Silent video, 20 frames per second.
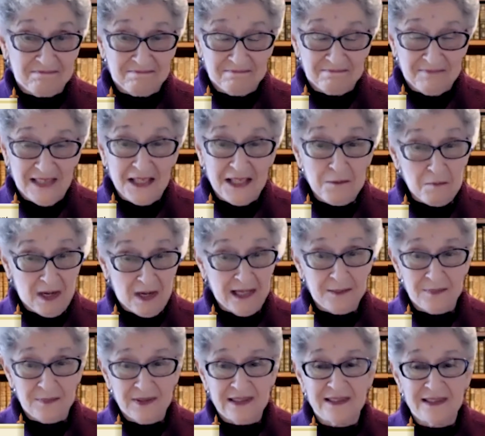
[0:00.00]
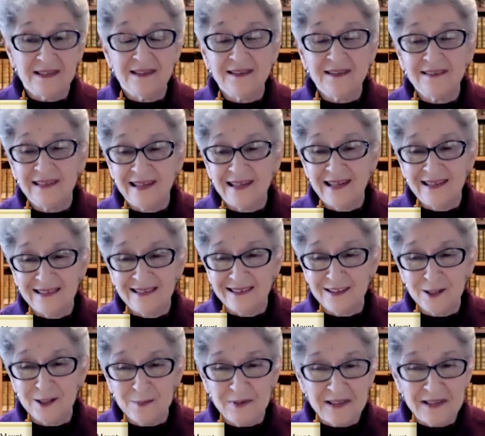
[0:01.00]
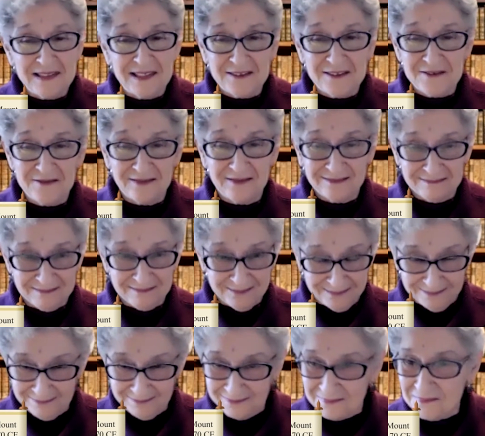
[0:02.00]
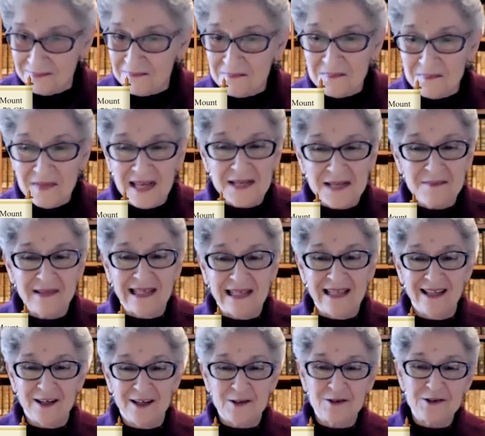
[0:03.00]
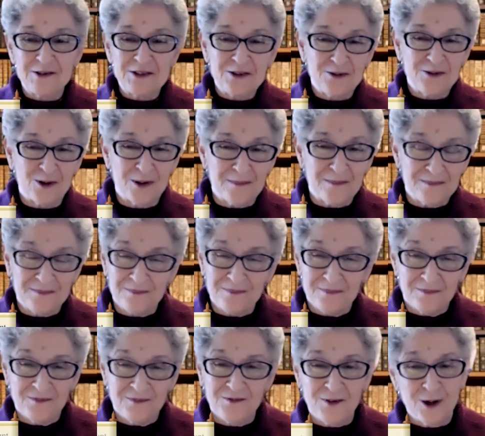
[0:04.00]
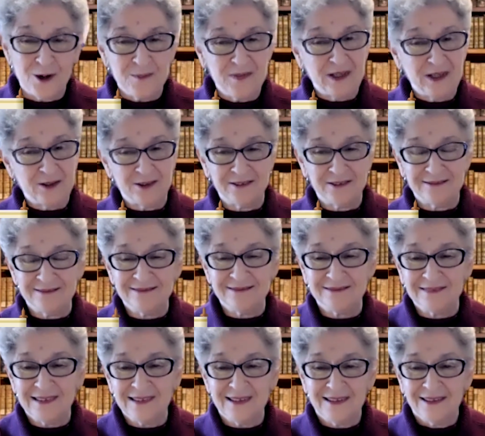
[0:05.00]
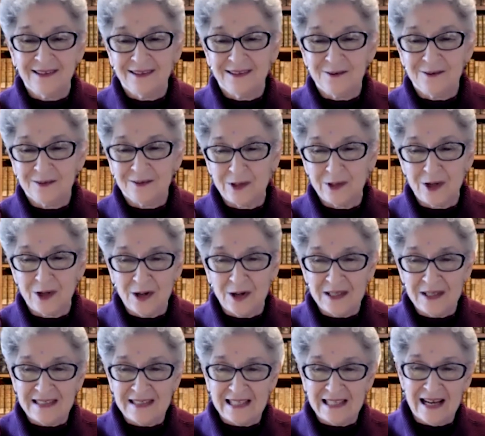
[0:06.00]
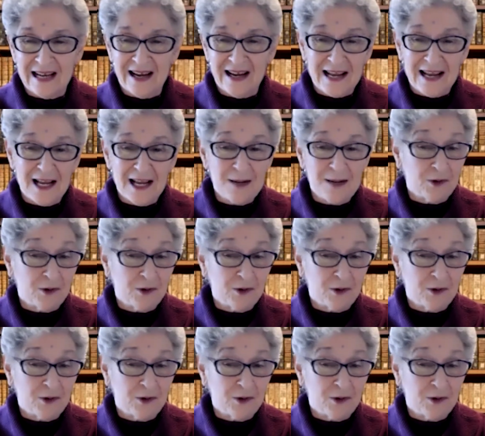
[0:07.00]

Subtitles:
In my opinion, and in the opinion of many, many others who are far better regarded than I am